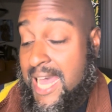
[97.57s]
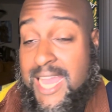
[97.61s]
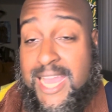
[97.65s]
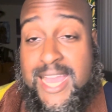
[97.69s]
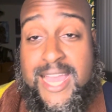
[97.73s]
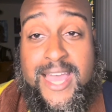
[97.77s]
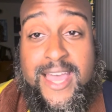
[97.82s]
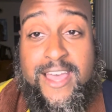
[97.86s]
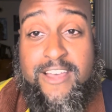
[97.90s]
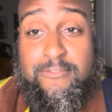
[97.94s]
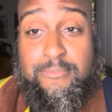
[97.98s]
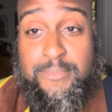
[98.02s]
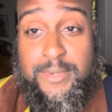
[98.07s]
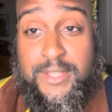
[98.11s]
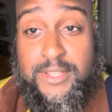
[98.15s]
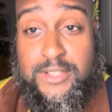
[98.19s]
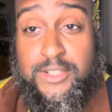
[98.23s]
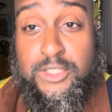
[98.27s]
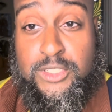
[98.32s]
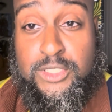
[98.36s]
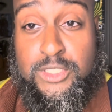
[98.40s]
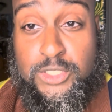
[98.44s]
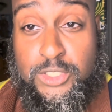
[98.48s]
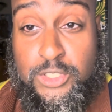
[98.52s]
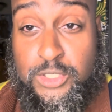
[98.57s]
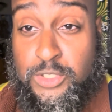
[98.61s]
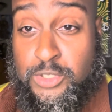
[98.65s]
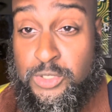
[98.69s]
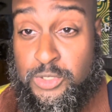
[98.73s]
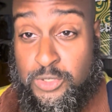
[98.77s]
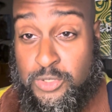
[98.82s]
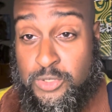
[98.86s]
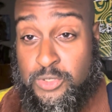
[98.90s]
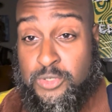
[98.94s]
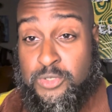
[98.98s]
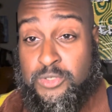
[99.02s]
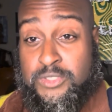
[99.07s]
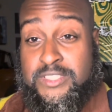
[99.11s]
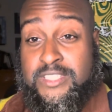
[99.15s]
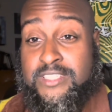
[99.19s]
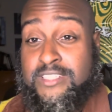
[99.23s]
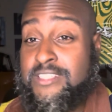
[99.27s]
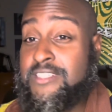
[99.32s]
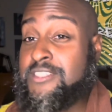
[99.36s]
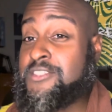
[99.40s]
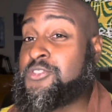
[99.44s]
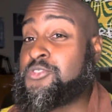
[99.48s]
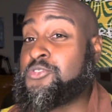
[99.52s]
have been glued to
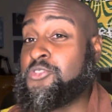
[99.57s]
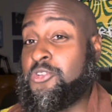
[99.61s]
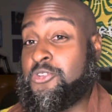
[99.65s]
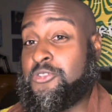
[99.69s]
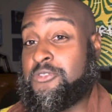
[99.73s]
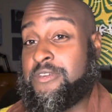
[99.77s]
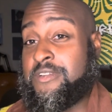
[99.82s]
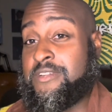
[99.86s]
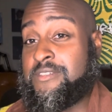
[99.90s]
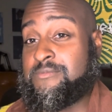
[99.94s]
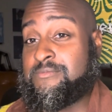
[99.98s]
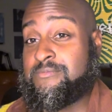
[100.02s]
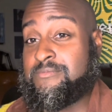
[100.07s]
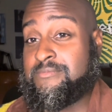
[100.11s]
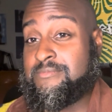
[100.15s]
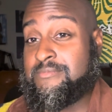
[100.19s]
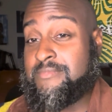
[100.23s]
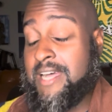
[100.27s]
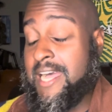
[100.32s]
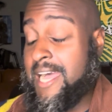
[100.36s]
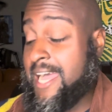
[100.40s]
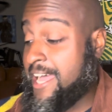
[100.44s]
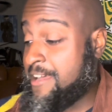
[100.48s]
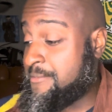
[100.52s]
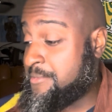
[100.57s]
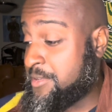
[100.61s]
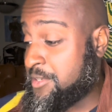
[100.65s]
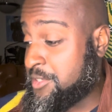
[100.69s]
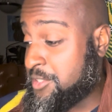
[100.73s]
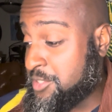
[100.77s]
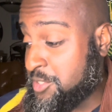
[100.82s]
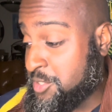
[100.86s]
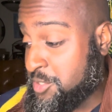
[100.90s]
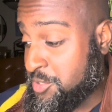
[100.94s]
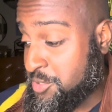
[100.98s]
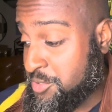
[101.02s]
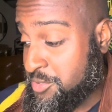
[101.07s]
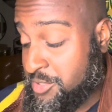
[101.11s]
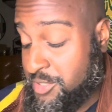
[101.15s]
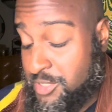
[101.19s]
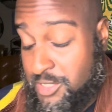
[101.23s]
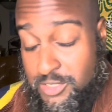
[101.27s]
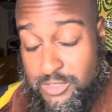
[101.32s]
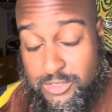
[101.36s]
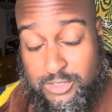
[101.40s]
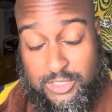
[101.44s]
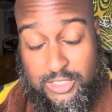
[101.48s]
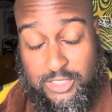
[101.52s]
this story. I have been
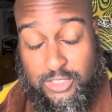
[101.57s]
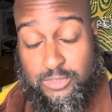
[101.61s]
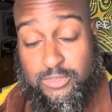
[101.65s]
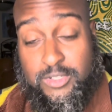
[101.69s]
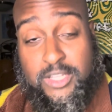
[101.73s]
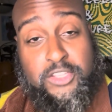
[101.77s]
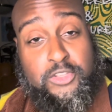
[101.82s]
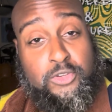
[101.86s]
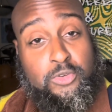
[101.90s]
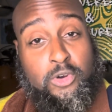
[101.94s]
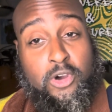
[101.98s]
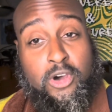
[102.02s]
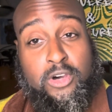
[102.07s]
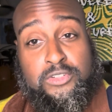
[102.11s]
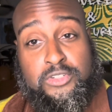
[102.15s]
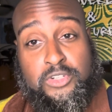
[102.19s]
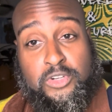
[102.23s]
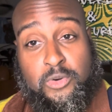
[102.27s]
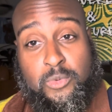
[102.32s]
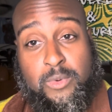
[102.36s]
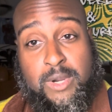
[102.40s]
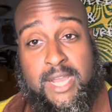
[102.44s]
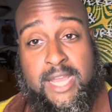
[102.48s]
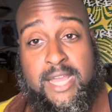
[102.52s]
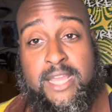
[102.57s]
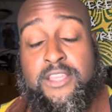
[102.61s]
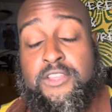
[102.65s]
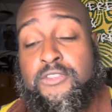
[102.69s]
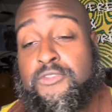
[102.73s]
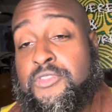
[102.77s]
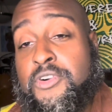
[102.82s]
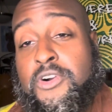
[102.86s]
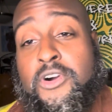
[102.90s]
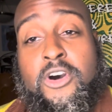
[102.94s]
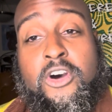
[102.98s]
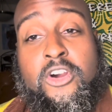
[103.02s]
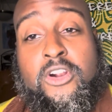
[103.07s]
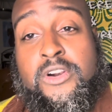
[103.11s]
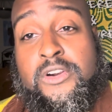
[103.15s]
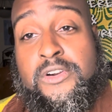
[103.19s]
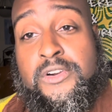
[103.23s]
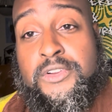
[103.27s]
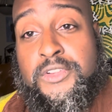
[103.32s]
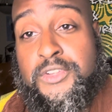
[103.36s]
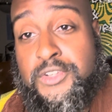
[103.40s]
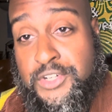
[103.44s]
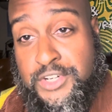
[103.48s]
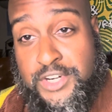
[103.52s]
glued. You all know why. You
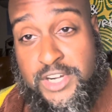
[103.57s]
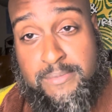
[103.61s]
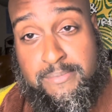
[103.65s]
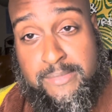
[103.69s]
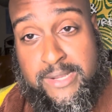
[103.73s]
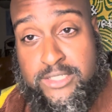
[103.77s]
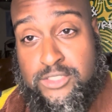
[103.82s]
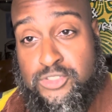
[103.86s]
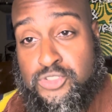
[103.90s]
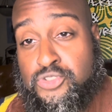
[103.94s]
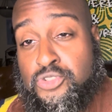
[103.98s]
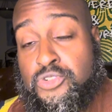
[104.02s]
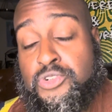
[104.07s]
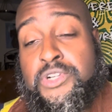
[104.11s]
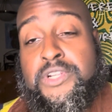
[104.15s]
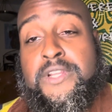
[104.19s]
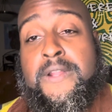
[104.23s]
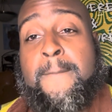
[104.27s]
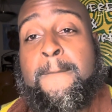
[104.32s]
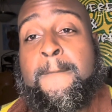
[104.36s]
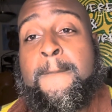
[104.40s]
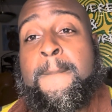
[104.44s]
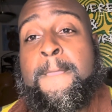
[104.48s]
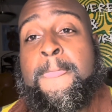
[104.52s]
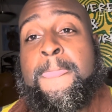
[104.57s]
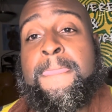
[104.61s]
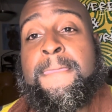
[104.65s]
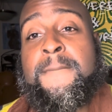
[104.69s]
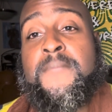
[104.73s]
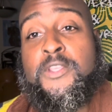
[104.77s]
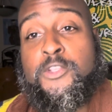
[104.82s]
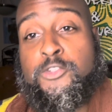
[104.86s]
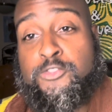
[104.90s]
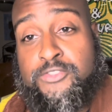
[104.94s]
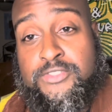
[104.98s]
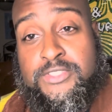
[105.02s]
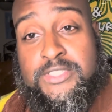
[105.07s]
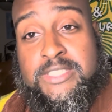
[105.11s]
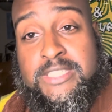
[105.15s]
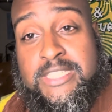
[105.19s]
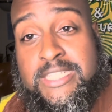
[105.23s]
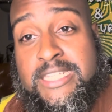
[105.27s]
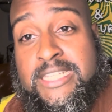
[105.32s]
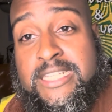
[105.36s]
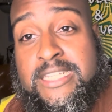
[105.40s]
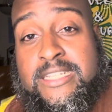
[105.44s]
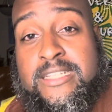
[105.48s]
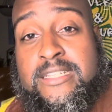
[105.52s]
heard my story. You've
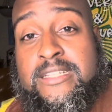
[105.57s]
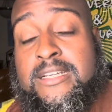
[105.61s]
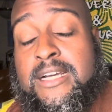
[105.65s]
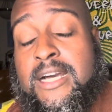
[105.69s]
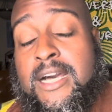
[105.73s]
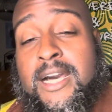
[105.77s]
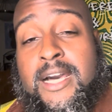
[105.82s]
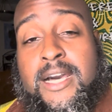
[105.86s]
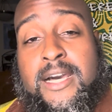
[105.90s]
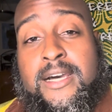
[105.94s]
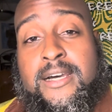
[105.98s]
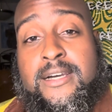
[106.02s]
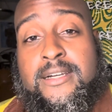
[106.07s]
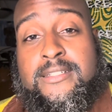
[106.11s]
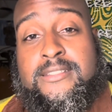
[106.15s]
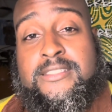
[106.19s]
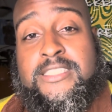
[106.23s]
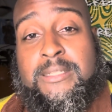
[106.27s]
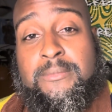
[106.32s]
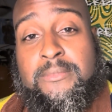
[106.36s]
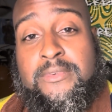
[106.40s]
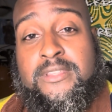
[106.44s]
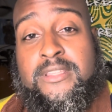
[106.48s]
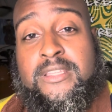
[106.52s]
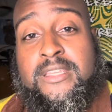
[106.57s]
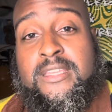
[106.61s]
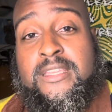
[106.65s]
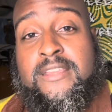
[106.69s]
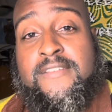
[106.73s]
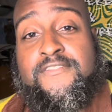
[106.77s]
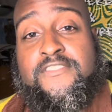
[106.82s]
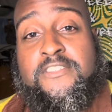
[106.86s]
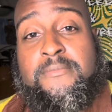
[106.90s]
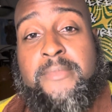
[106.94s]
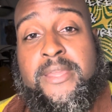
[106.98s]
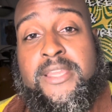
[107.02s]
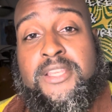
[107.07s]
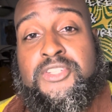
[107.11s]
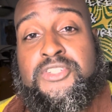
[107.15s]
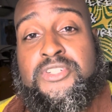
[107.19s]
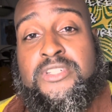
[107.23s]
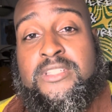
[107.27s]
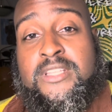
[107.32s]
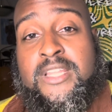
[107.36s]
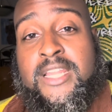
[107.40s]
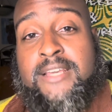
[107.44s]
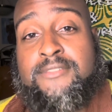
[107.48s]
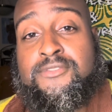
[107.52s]
seen some of the
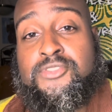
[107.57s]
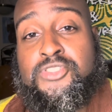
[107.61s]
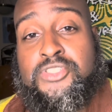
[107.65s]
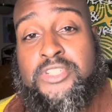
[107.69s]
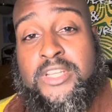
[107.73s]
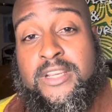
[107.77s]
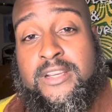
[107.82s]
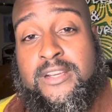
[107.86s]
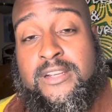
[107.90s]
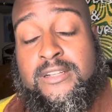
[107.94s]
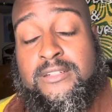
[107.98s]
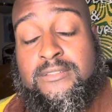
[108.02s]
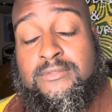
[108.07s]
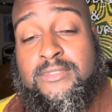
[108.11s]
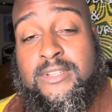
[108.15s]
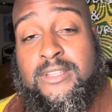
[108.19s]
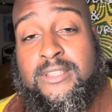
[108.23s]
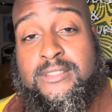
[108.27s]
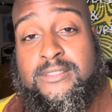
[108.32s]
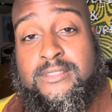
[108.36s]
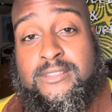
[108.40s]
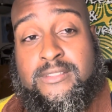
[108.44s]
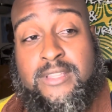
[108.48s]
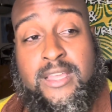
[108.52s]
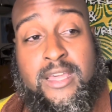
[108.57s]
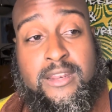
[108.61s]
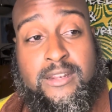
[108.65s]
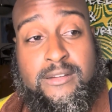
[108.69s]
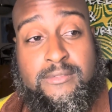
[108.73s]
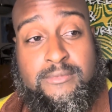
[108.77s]
information that I've shared that